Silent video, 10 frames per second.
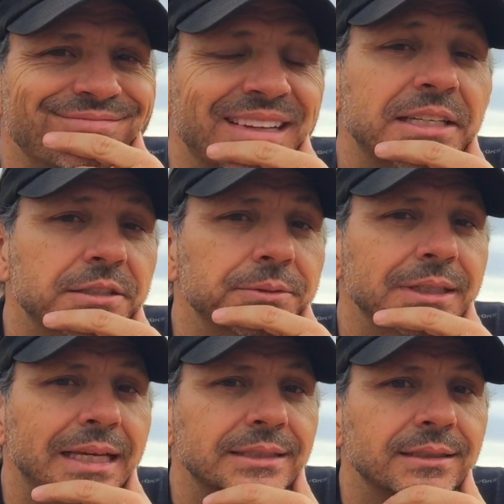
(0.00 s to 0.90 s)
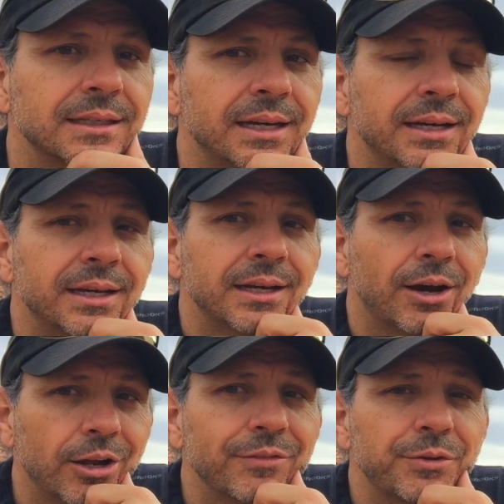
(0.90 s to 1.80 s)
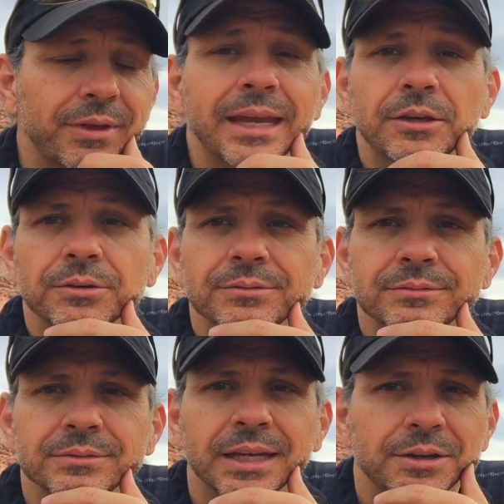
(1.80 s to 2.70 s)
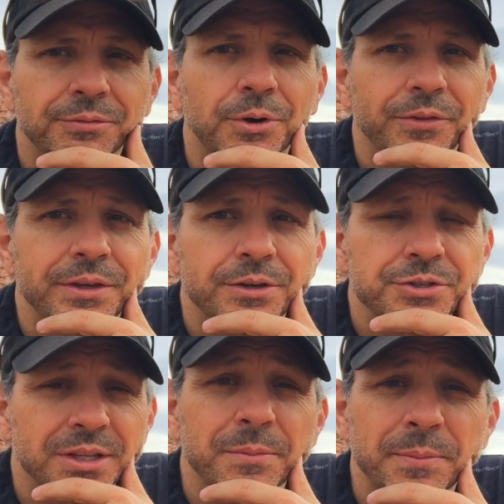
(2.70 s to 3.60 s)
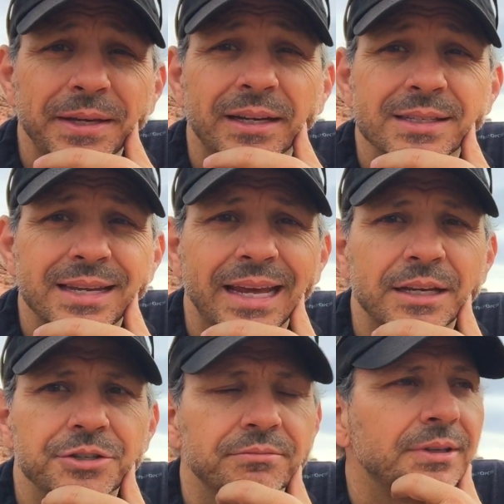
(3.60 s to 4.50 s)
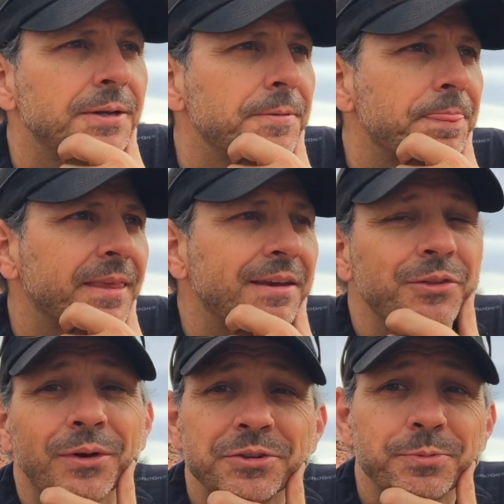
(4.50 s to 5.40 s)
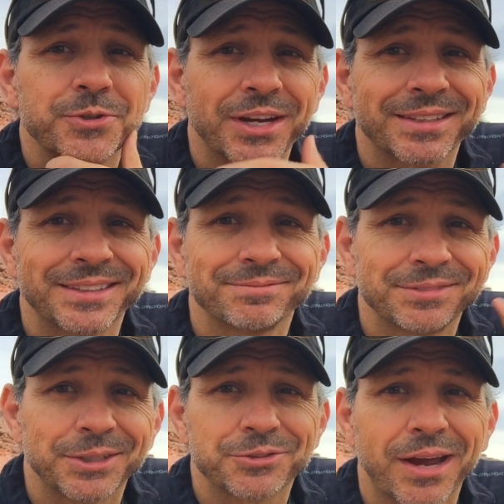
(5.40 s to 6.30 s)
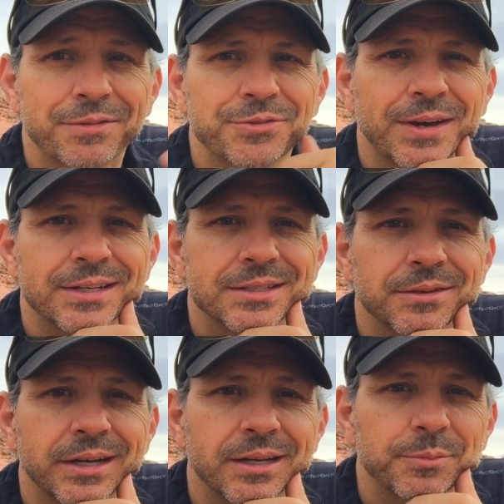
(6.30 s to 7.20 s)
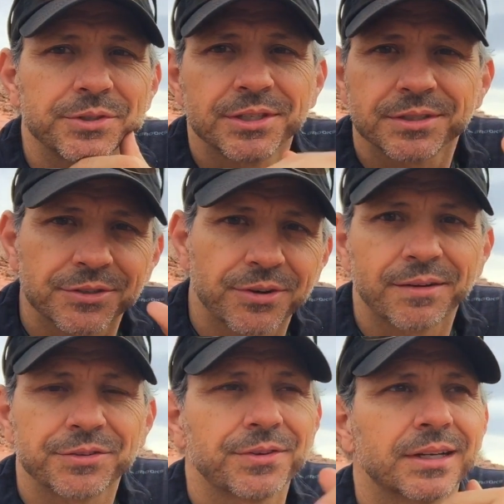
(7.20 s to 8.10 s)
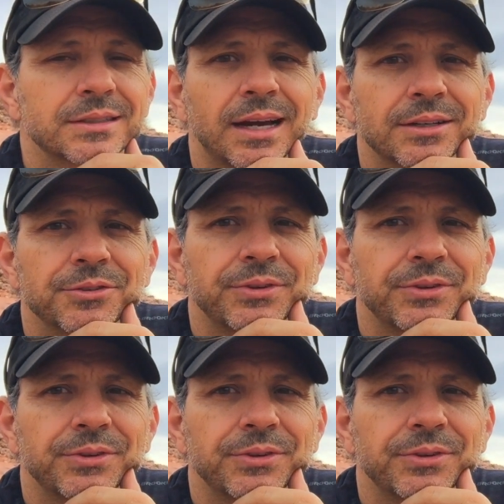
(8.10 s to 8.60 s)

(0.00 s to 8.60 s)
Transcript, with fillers: That's the real lesson. All of you, thank you. Thank you for all the years you let me be on stage and even though I was projecting, you know, Travis Fox, the great hypnotist, and Travis Fox, Dr.